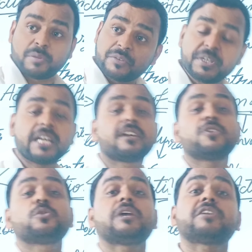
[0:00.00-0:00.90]
But we can
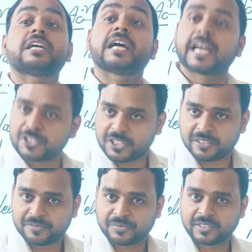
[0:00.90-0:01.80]
control our
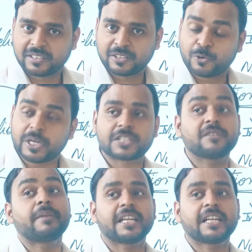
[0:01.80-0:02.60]
action, good action,